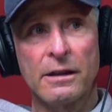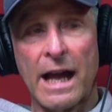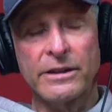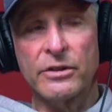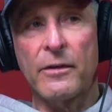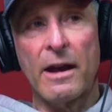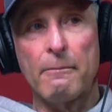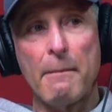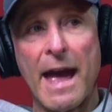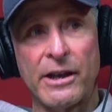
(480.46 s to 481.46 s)
I just
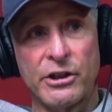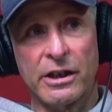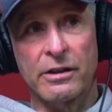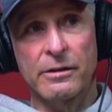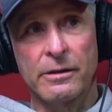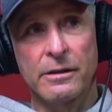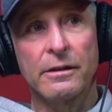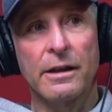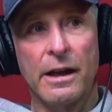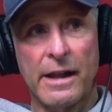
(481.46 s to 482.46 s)
found magic.
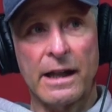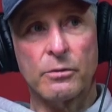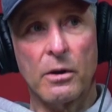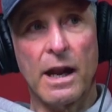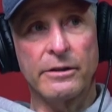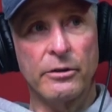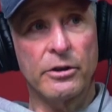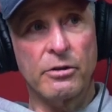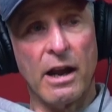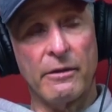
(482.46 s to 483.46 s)
And that's what I do to
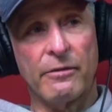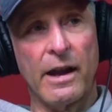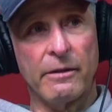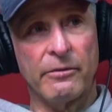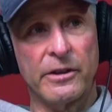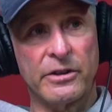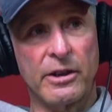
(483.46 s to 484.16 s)
try and find fish